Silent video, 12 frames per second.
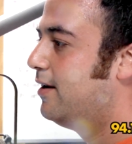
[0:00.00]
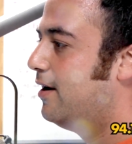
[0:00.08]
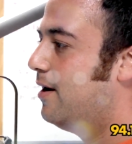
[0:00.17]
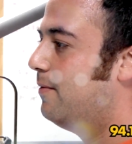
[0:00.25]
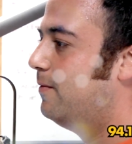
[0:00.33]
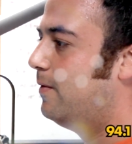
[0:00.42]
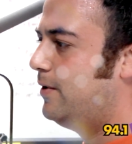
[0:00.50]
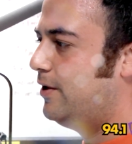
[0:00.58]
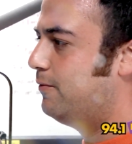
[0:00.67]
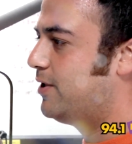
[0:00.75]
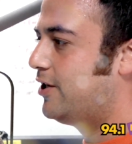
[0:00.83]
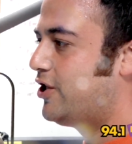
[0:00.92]

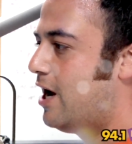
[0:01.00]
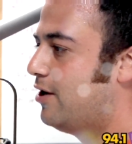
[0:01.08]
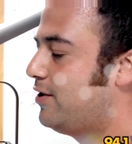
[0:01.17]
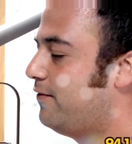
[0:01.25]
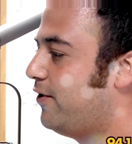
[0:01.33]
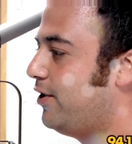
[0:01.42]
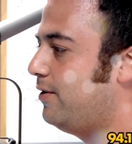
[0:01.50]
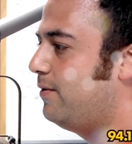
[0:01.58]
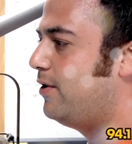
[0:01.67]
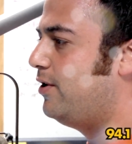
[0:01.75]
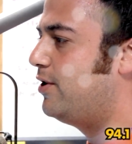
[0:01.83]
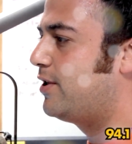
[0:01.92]
Was it challenging for you,
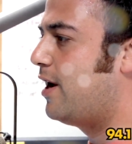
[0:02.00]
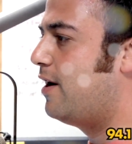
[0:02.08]
or do you just